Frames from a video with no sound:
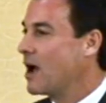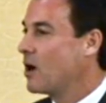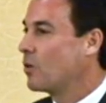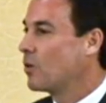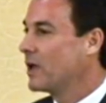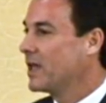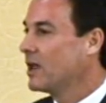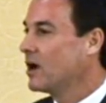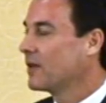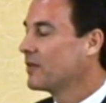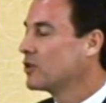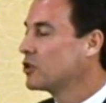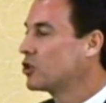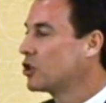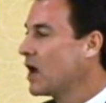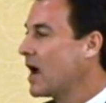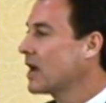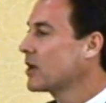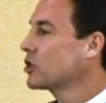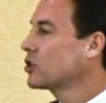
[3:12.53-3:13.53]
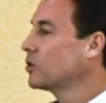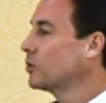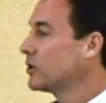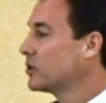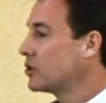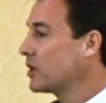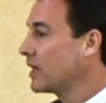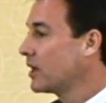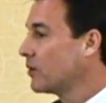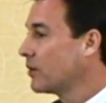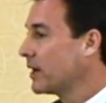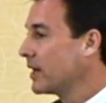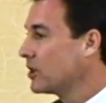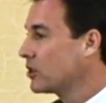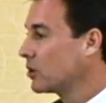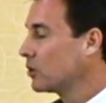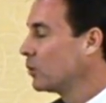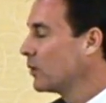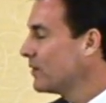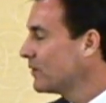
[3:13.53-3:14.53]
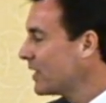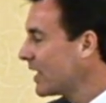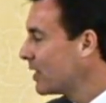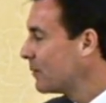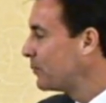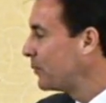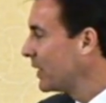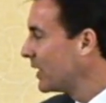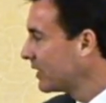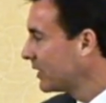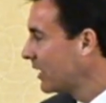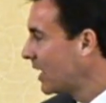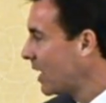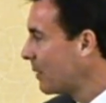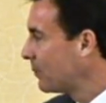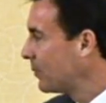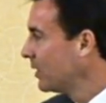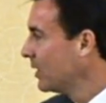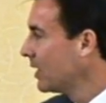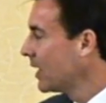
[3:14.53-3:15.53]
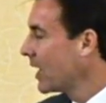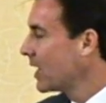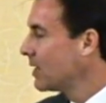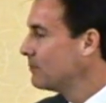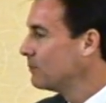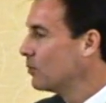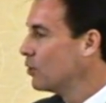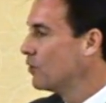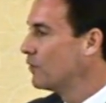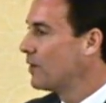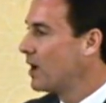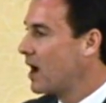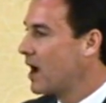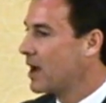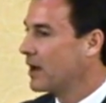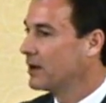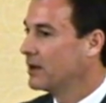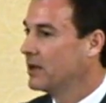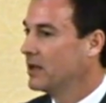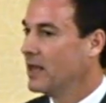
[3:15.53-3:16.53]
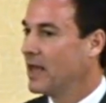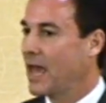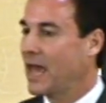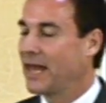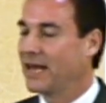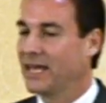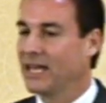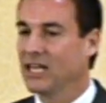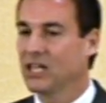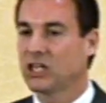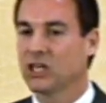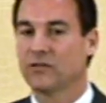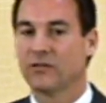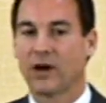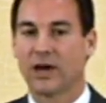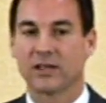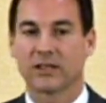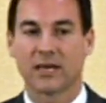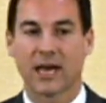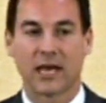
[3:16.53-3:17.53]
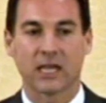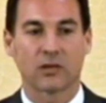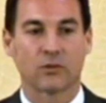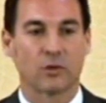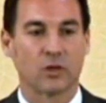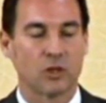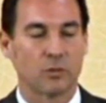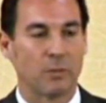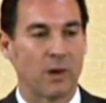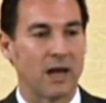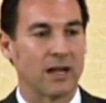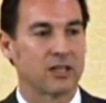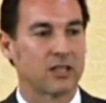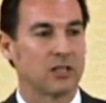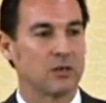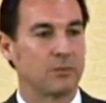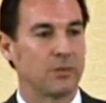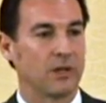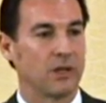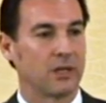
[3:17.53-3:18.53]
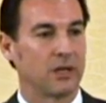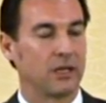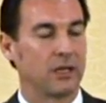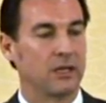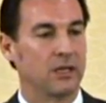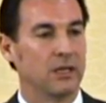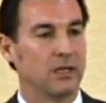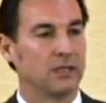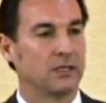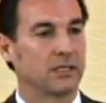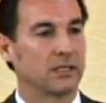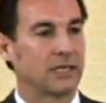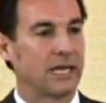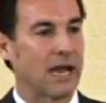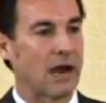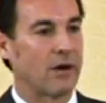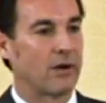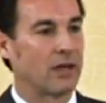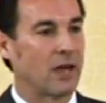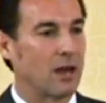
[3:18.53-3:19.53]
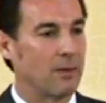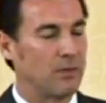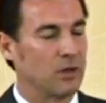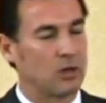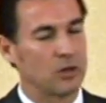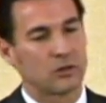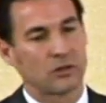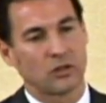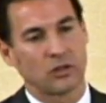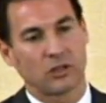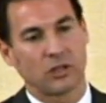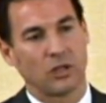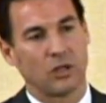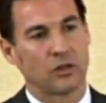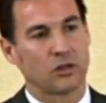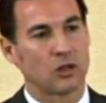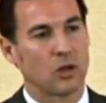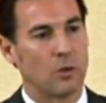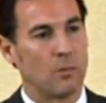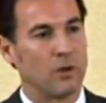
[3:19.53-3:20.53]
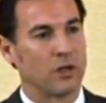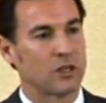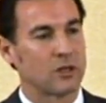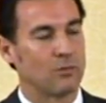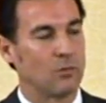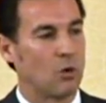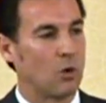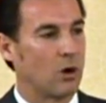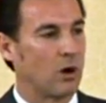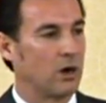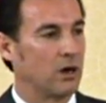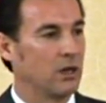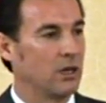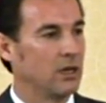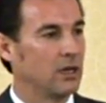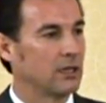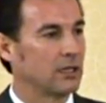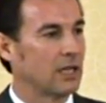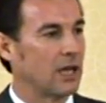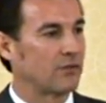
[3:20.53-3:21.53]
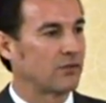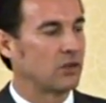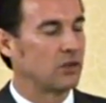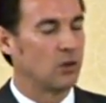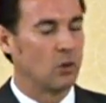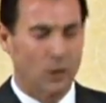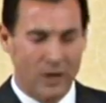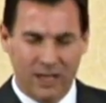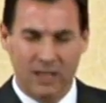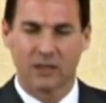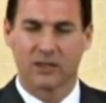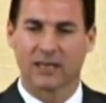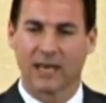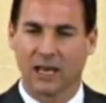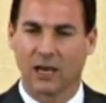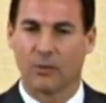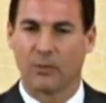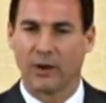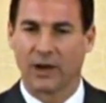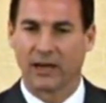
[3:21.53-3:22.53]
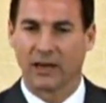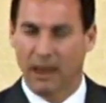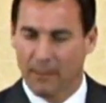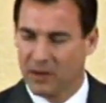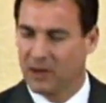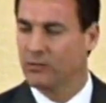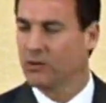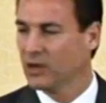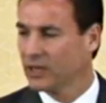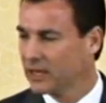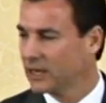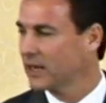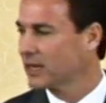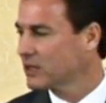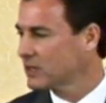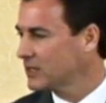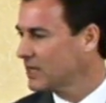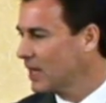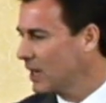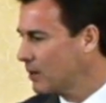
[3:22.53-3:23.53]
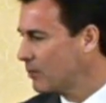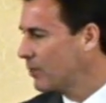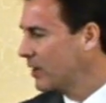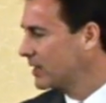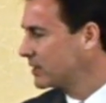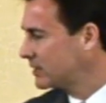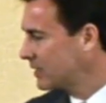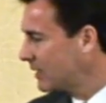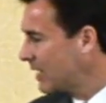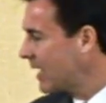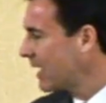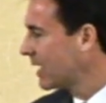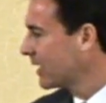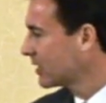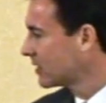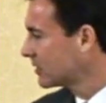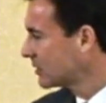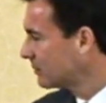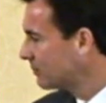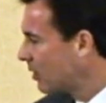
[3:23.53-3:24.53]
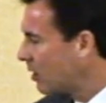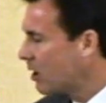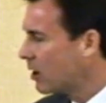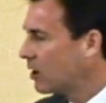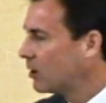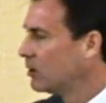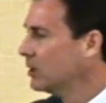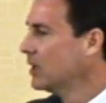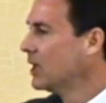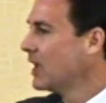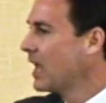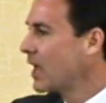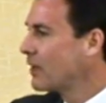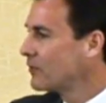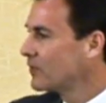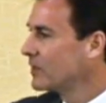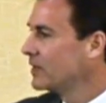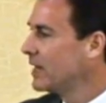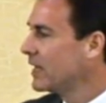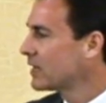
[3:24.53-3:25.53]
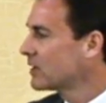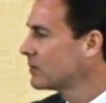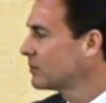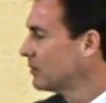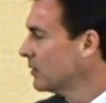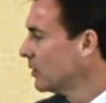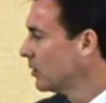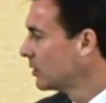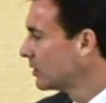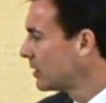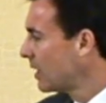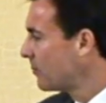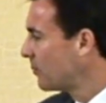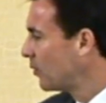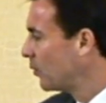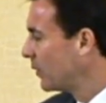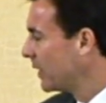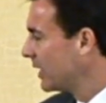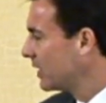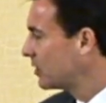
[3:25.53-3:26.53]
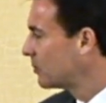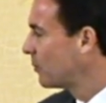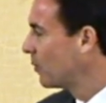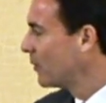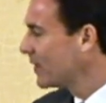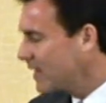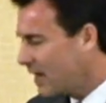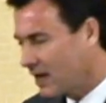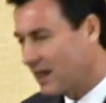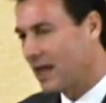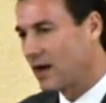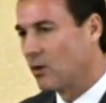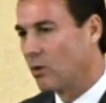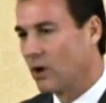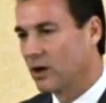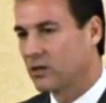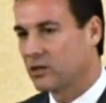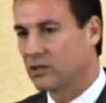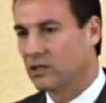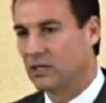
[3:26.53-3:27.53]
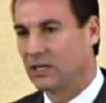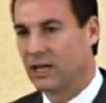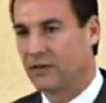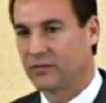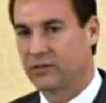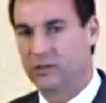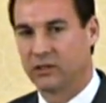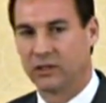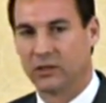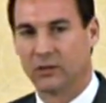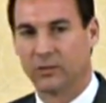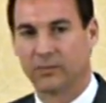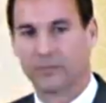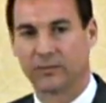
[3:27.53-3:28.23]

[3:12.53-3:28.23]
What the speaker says: how we are the Joshua generation. We've got to pick up and move on. And each of us has a responsibility to carry on, because there's still so much more left to do. We can celebrate. I mean, really, let's celebrate today and tomorrow and for the next couple weeks, but we got a lot of work still left to do.